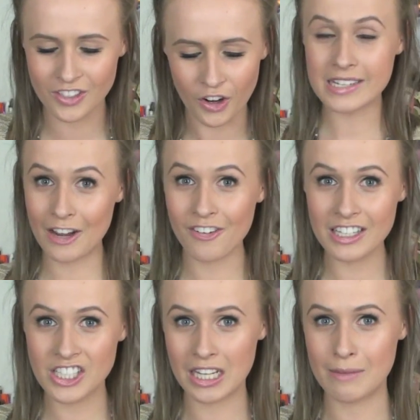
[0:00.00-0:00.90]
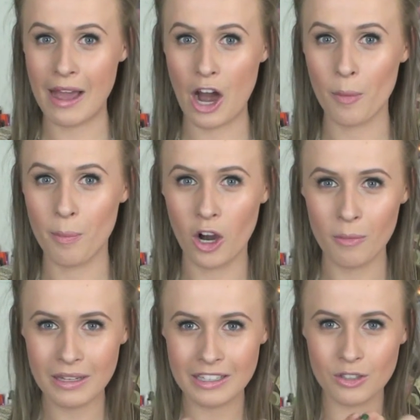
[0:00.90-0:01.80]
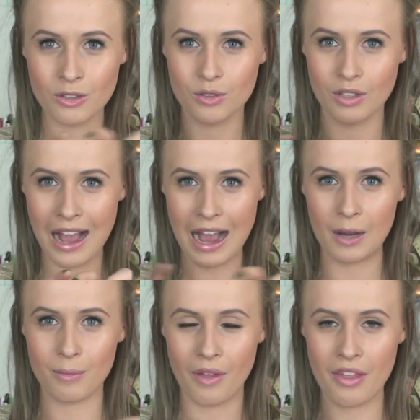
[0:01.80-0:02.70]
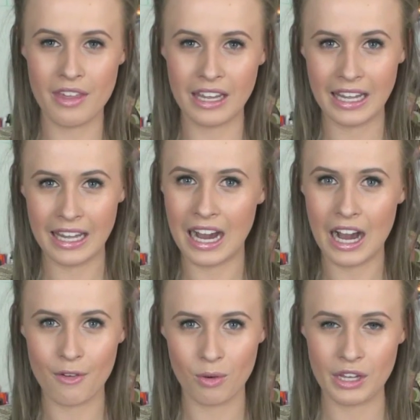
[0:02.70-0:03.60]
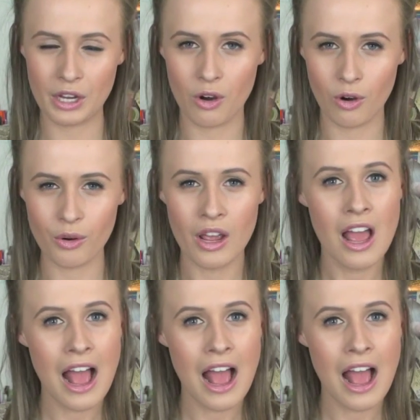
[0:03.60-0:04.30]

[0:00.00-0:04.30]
So definitely check them out. I'll pop a little um, thing here of what they're called.